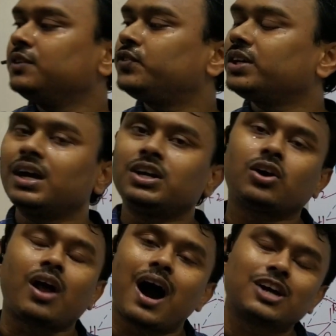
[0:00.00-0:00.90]
difficult
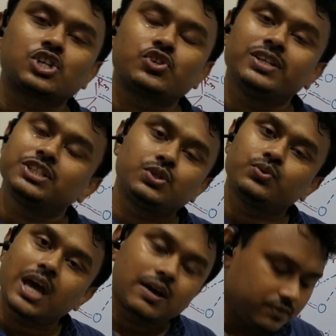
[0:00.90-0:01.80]
or harsh
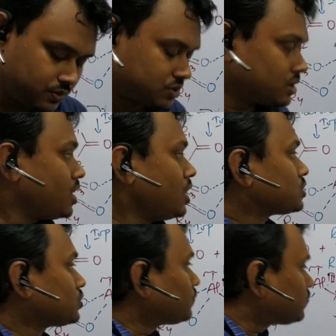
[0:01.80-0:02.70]
reagent we have used.
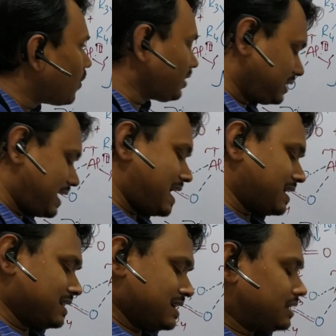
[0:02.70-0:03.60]
So for
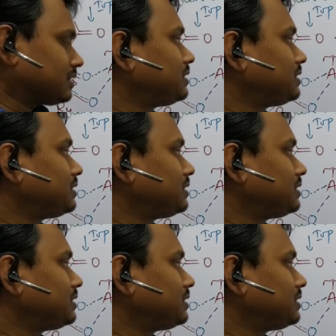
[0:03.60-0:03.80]
that,